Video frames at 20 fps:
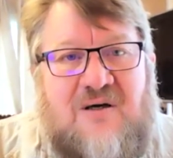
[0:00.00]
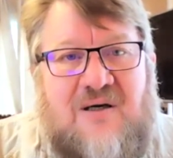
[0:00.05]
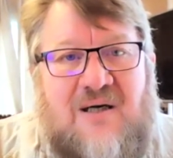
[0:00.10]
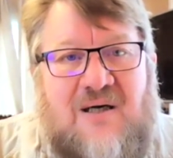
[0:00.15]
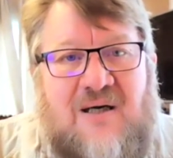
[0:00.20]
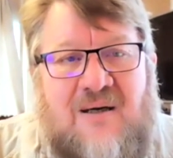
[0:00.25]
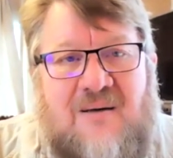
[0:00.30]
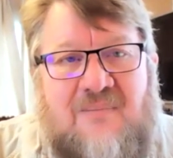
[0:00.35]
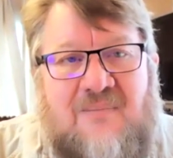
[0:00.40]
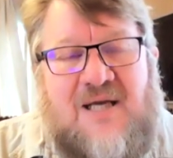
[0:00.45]

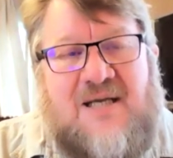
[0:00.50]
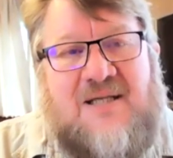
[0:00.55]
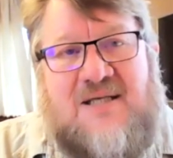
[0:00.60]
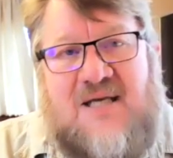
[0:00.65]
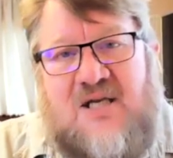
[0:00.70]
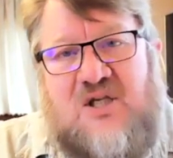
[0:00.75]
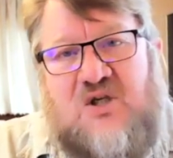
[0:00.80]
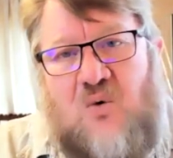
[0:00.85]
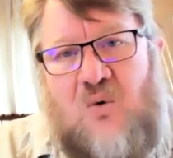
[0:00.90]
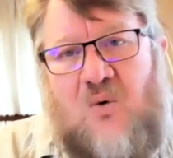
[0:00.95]
Um, it,
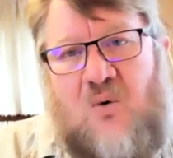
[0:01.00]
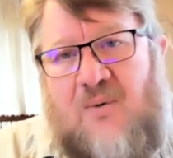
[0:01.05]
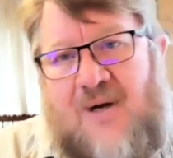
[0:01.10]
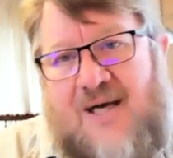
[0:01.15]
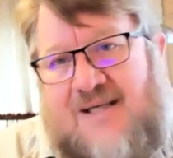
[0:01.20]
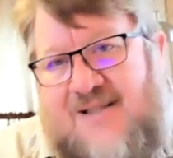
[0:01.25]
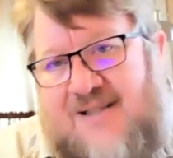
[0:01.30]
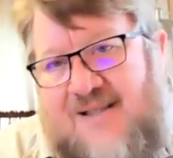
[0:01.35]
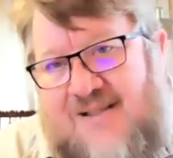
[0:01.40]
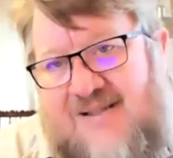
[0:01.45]
it
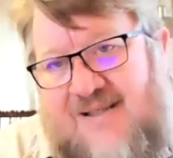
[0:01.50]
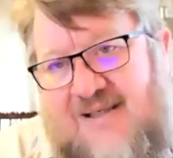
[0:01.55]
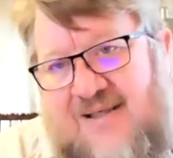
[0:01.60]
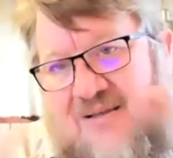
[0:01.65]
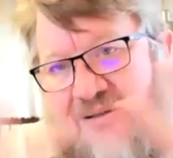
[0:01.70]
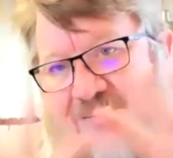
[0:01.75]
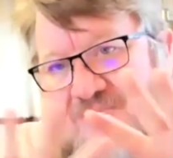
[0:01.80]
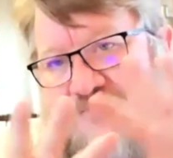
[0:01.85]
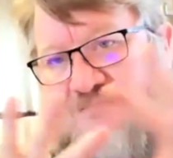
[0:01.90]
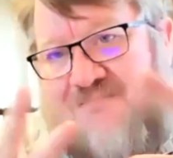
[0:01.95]
always is
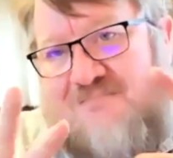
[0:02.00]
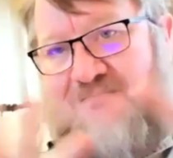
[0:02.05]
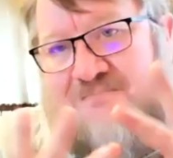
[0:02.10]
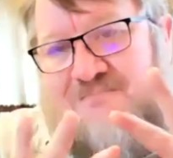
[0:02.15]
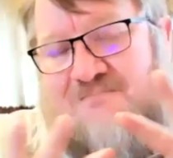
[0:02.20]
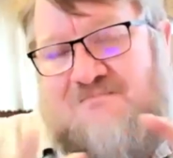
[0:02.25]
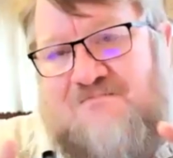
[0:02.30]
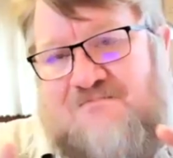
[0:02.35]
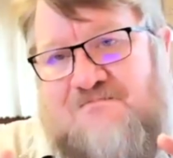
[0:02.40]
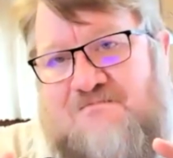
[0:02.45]
a,
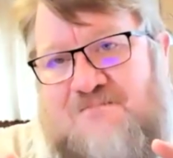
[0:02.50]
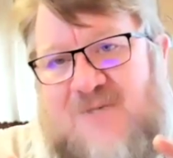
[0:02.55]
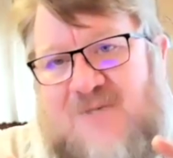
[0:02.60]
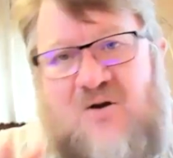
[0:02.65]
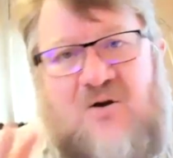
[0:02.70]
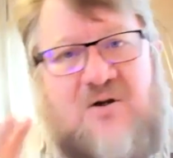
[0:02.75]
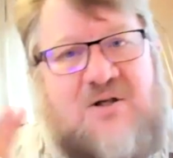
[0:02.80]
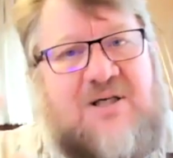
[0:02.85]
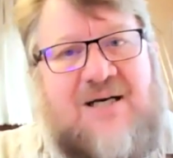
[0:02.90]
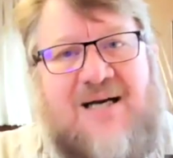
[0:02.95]

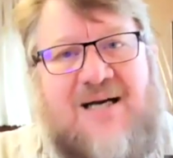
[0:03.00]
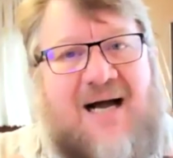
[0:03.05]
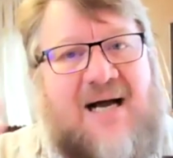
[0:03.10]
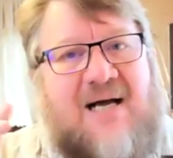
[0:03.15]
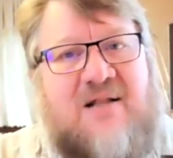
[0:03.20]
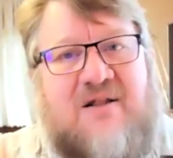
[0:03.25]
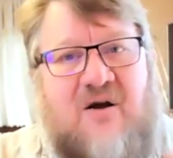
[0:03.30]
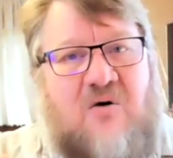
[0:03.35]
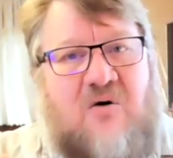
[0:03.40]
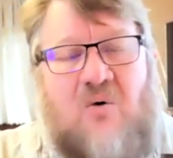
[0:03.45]
not an
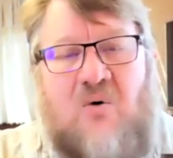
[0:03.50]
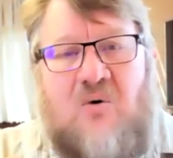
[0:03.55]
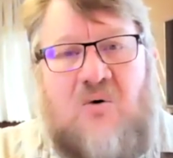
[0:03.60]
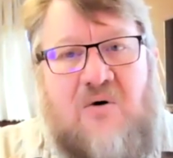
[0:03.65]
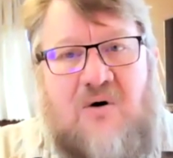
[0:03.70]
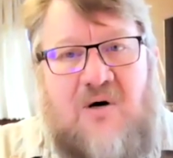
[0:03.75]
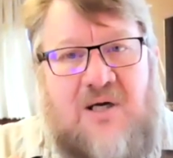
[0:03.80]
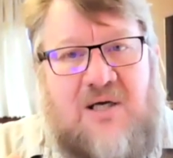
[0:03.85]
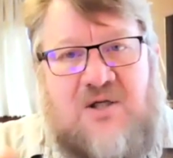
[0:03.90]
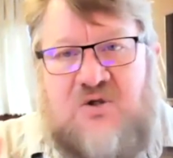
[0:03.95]
either
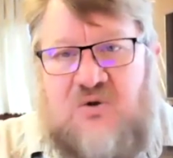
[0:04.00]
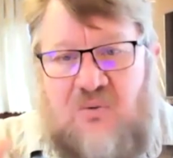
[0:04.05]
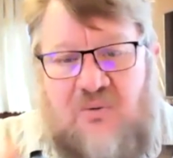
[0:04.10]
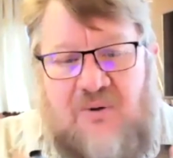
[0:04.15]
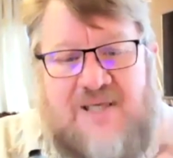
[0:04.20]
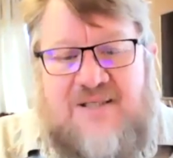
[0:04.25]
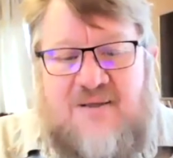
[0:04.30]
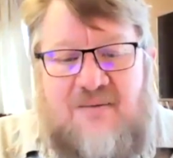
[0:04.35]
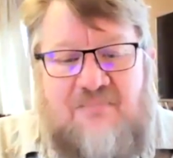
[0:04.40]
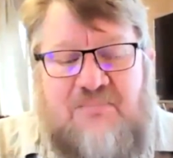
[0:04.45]
or, it's
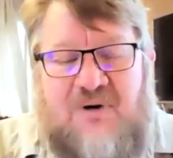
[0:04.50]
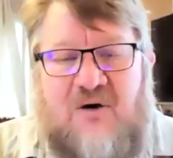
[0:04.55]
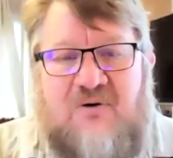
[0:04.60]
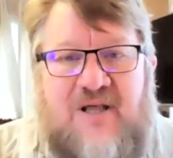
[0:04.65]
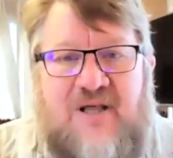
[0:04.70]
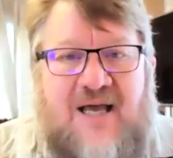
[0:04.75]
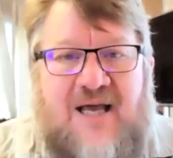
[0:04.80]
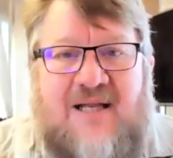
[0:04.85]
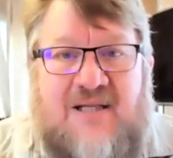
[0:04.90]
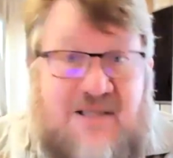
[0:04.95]
always a both
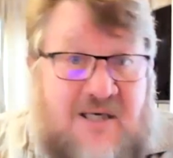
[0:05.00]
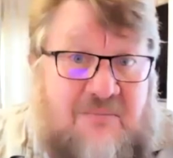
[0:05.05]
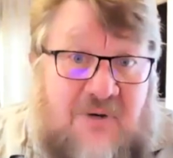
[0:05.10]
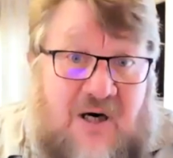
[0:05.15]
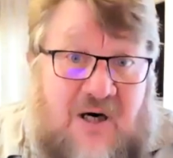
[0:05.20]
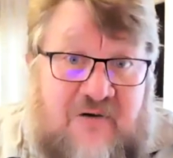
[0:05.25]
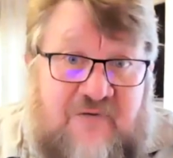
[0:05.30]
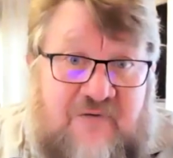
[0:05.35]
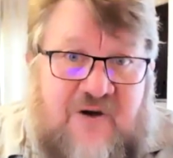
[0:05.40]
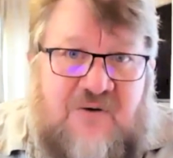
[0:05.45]
and, in
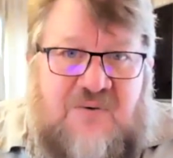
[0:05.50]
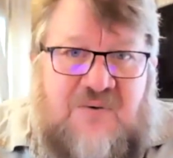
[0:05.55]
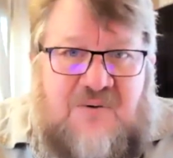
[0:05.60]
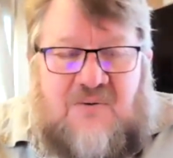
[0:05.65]
my view,